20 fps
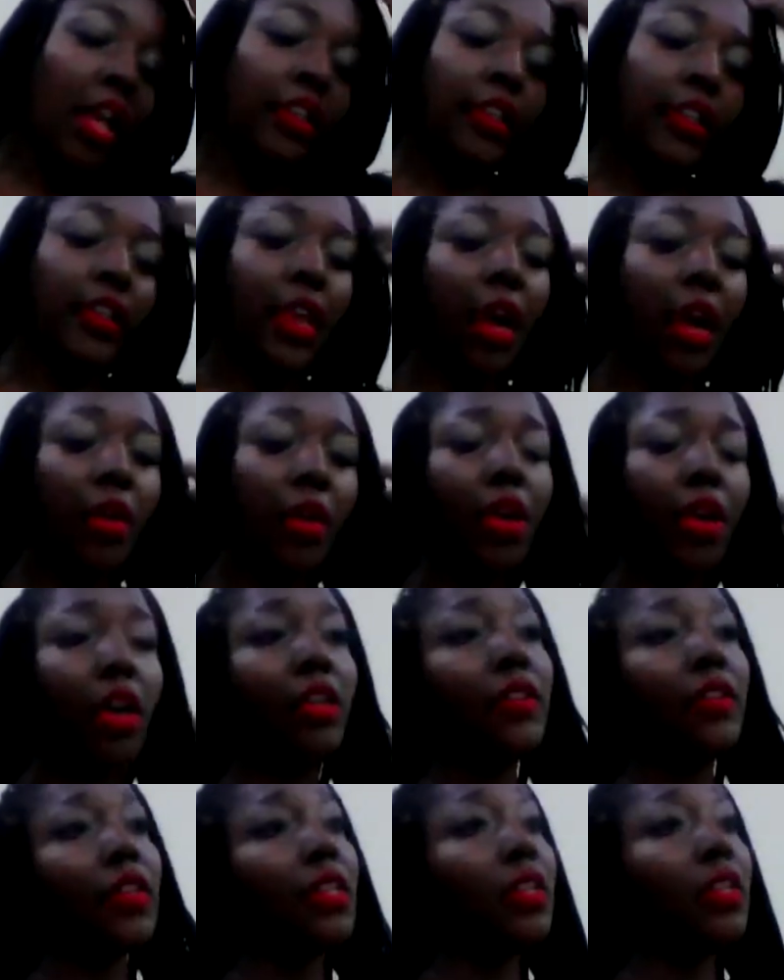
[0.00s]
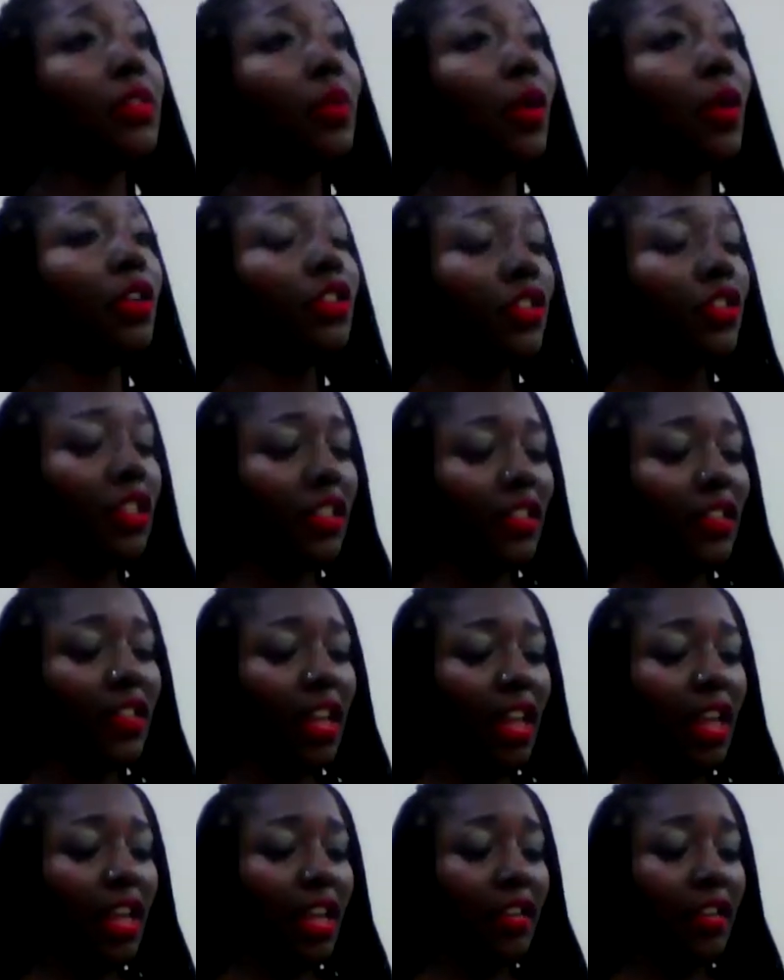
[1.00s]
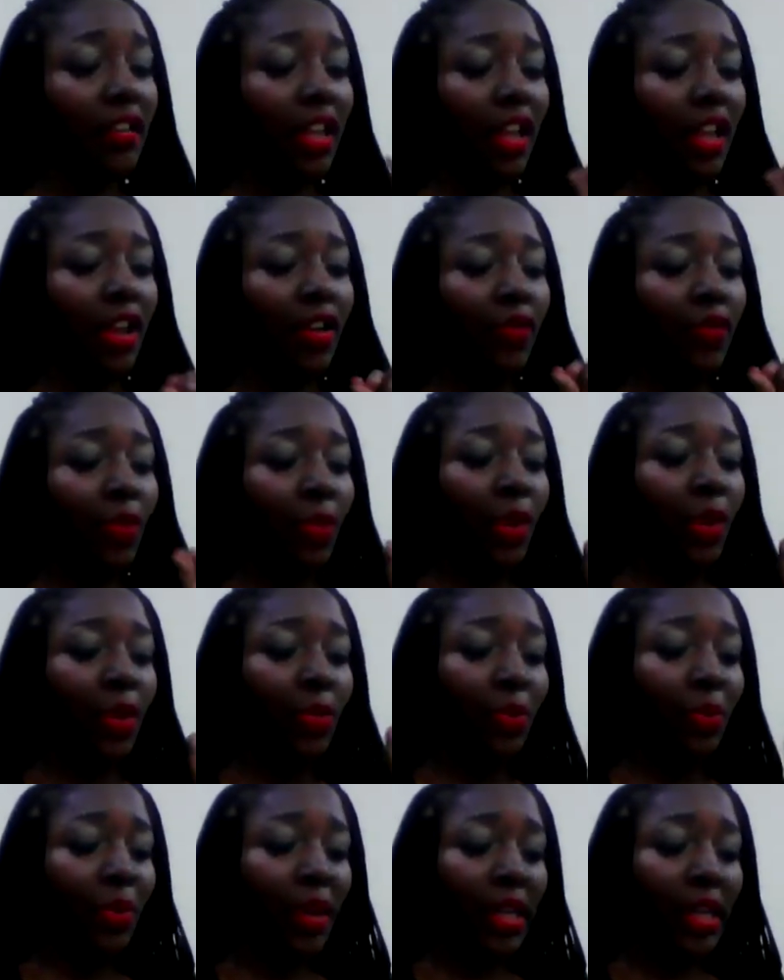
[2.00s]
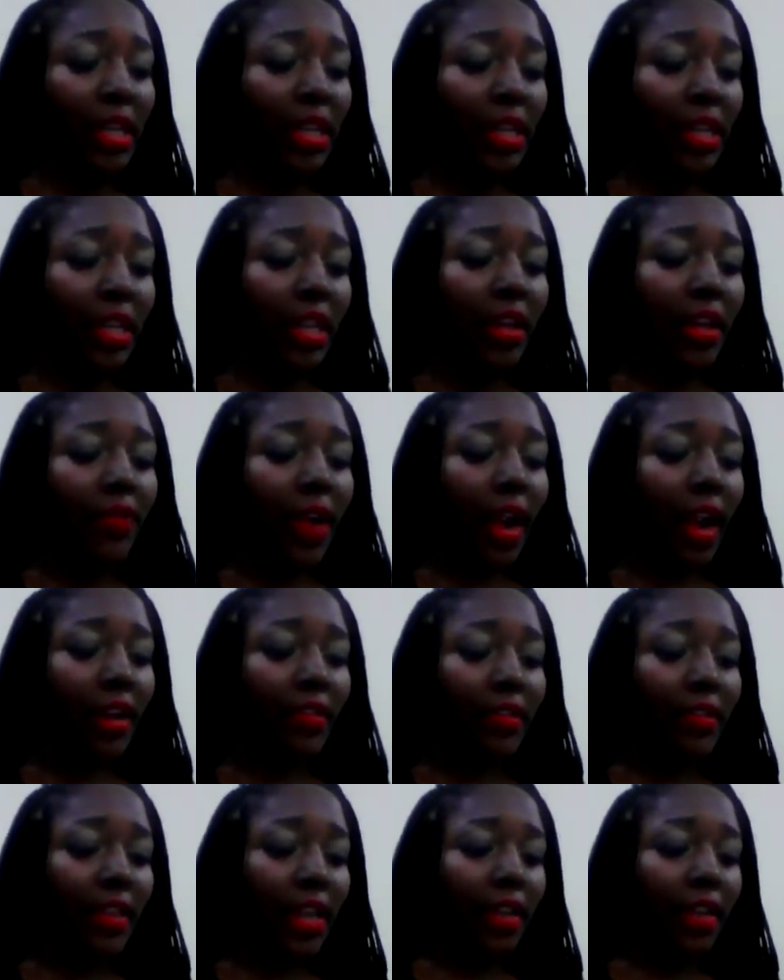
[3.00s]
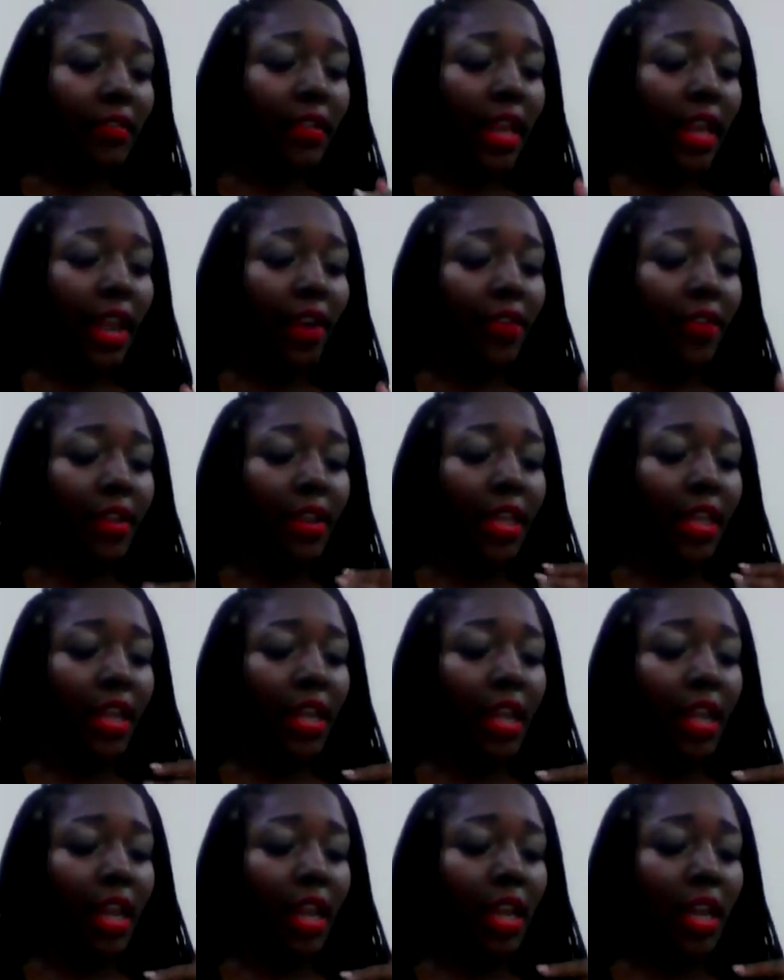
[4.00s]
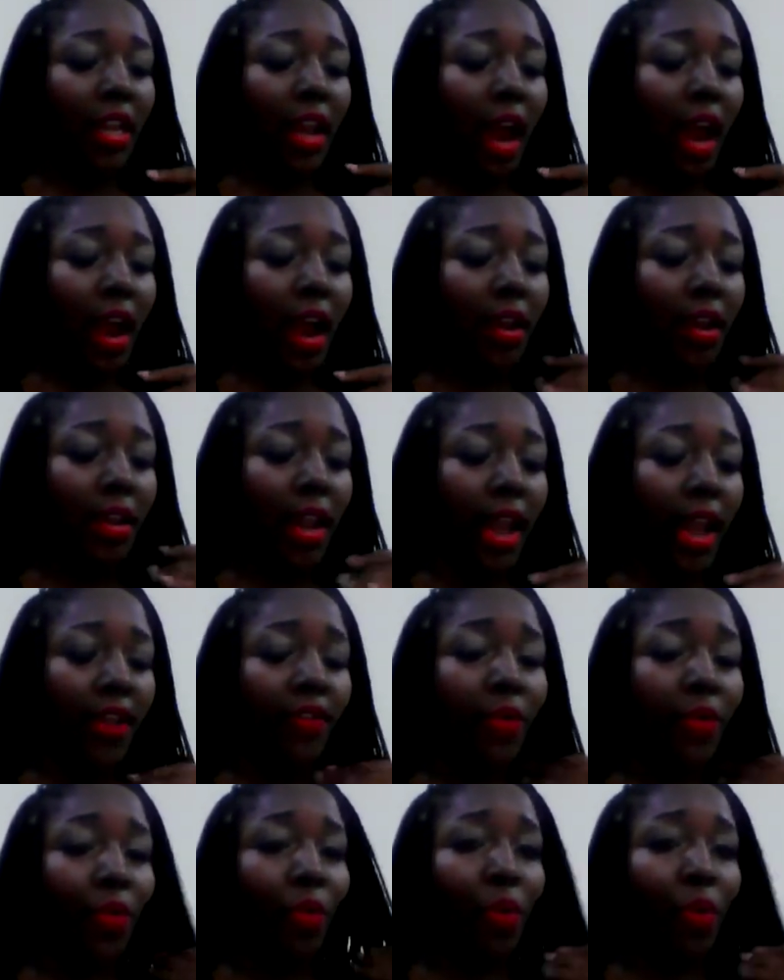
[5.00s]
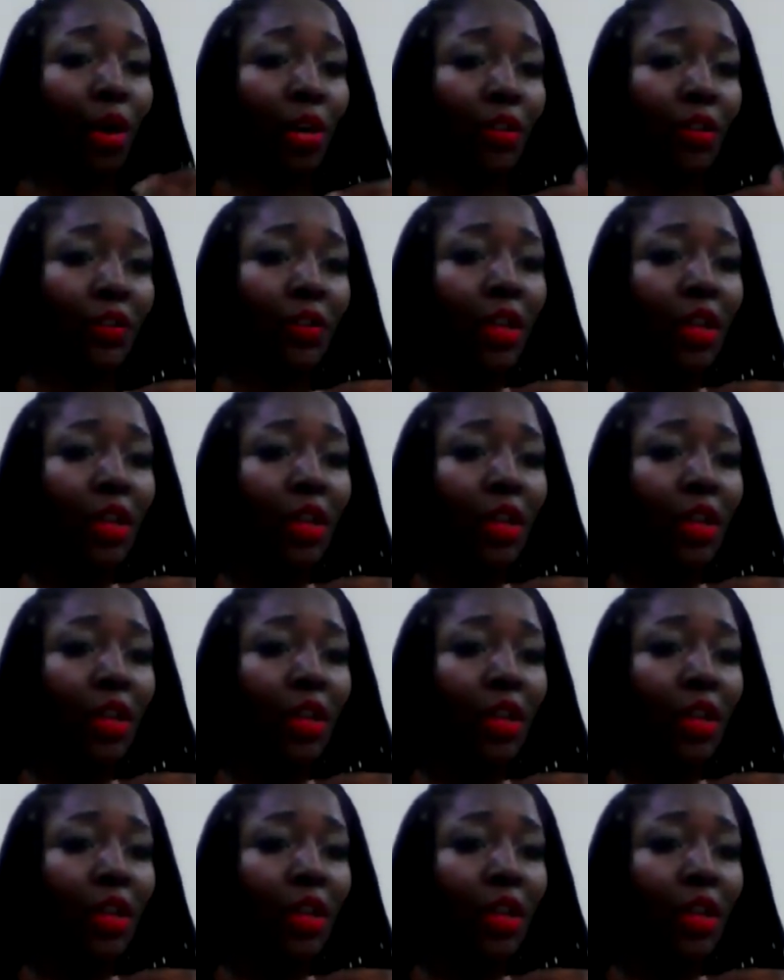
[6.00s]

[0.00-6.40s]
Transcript: So notice in this quote she says, if we really love ourselves, everything in our life works.